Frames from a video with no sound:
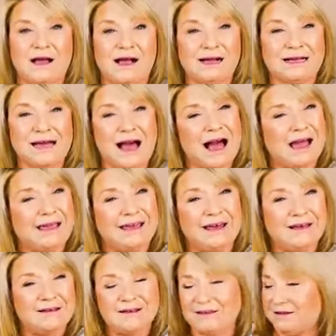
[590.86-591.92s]

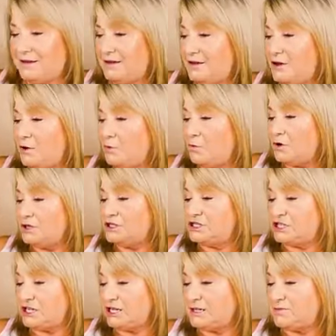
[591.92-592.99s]
Acaya wood
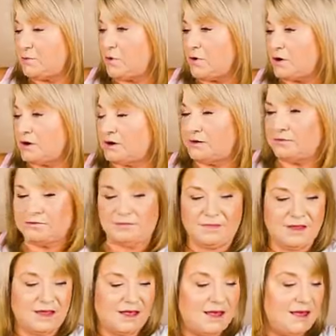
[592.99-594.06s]
cheese board.
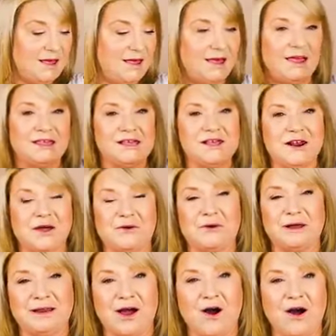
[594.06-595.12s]
You know
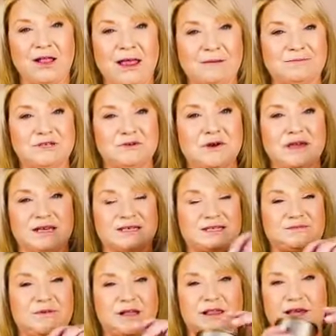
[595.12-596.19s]
what? All I'm doing is
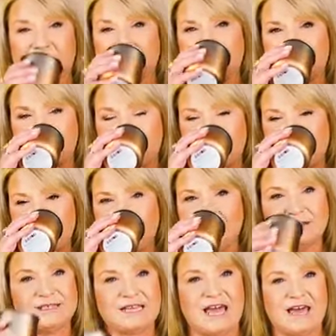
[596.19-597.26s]
smelling
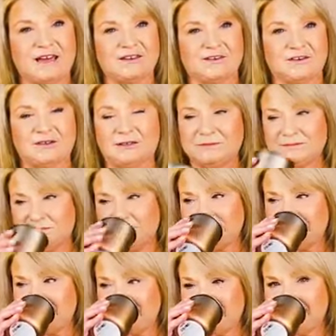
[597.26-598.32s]
this candle.
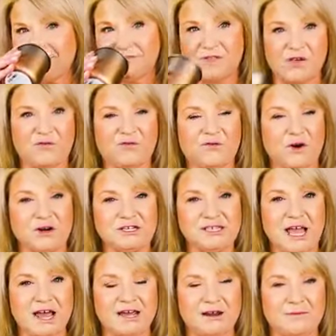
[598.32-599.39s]
The
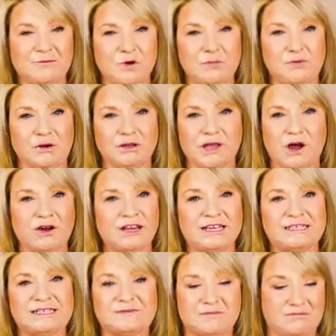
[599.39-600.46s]
first item we pulled out, and
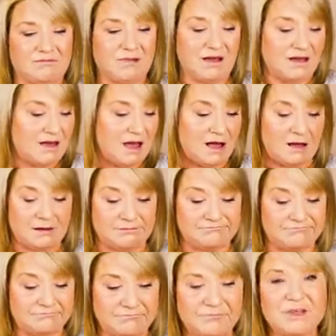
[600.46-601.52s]
it's
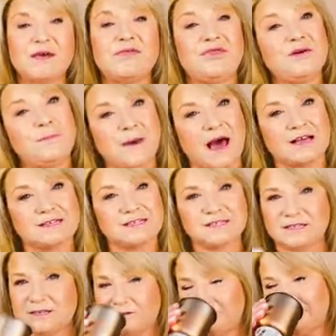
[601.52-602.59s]
the
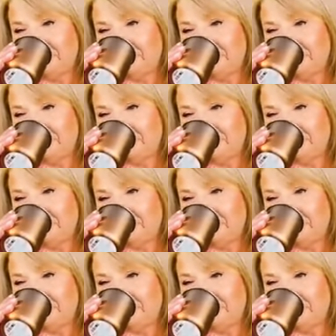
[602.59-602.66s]
best.